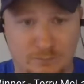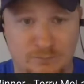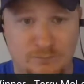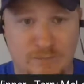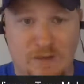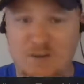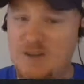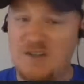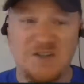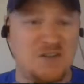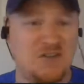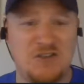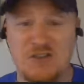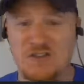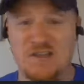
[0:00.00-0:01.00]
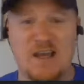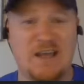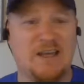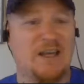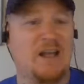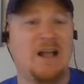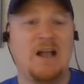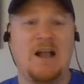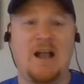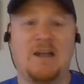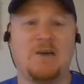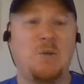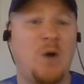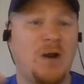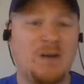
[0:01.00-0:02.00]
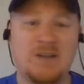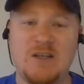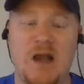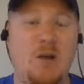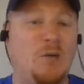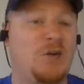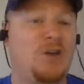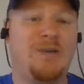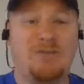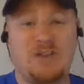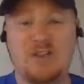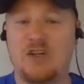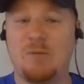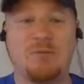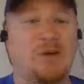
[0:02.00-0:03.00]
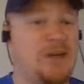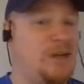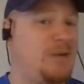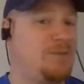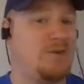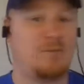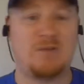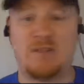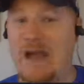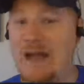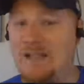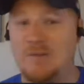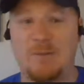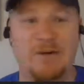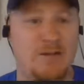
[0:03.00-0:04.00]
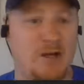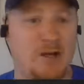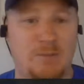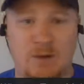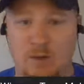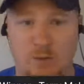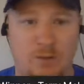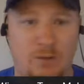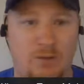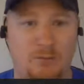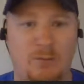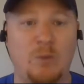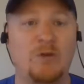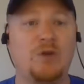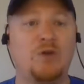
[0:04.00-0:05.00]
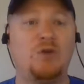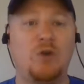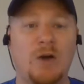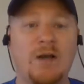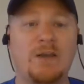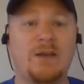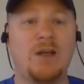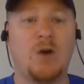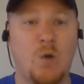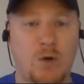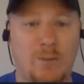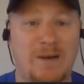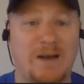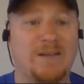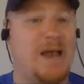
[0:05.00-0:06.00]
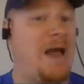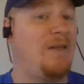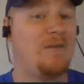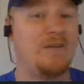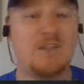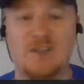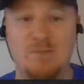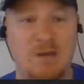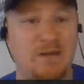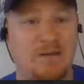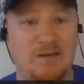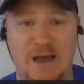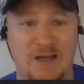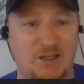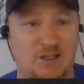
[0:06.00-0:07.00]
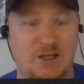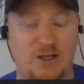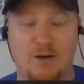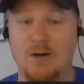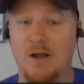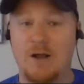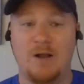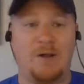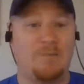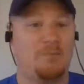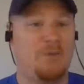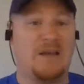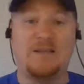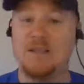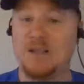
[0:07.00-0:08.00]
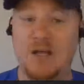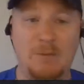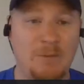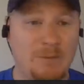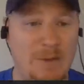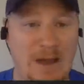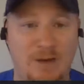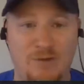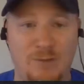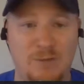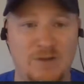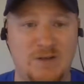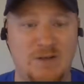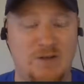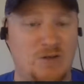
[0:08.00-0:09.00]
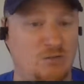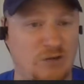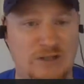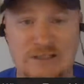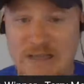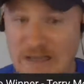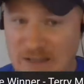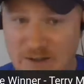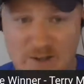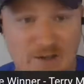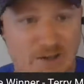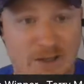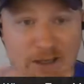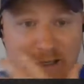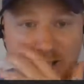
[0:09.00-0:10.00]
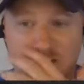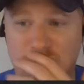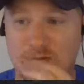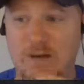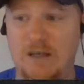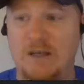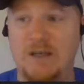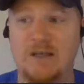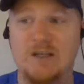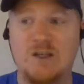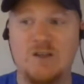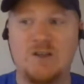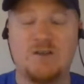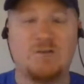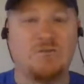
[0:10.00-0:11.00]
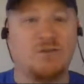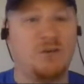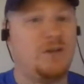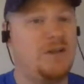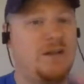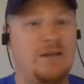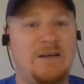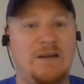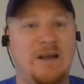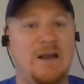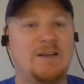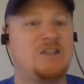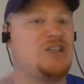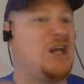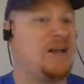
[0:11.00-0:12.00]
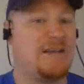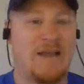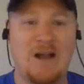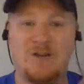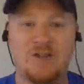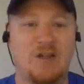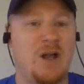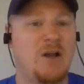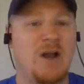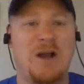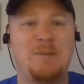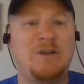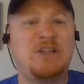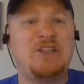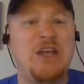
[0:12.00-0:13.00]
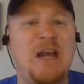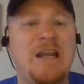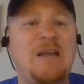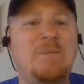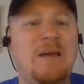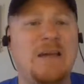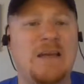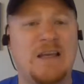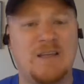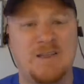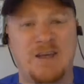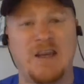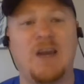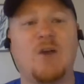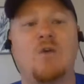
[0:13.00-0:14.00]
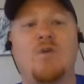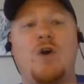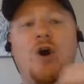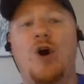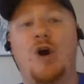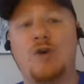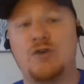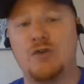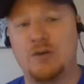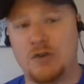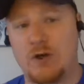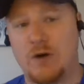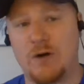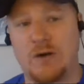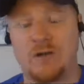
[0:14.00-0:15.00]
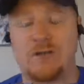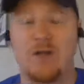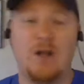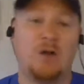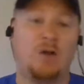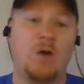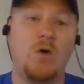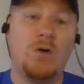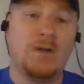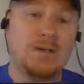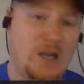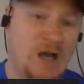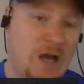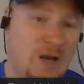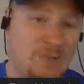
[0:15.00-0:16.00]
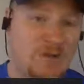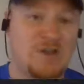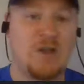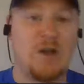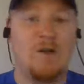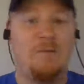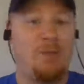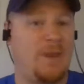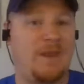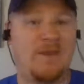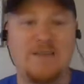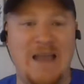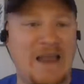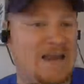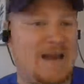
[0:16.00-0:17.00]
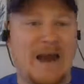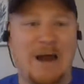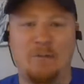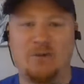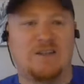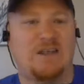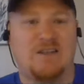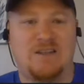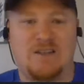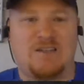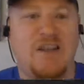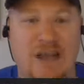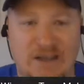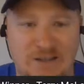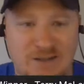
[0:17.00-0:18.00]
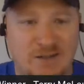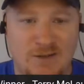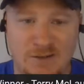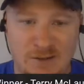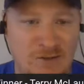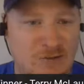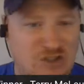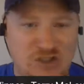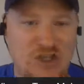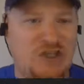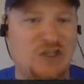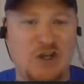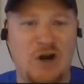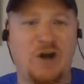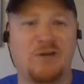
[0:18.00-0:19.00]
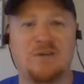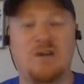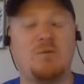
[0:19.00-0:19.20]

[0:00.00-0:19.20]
Now, this isn't just like I would love to start bringing up some stats about Terry McLaurin, but when you look at the quarterbacks, Alex Smith last year, basically coming back from his ridiculous leg injury, he just really didn't check downs. I mean, J.D. McKissick had over 100 targets. Logan Thomas, his ADOT was like 6. It was 6 yards.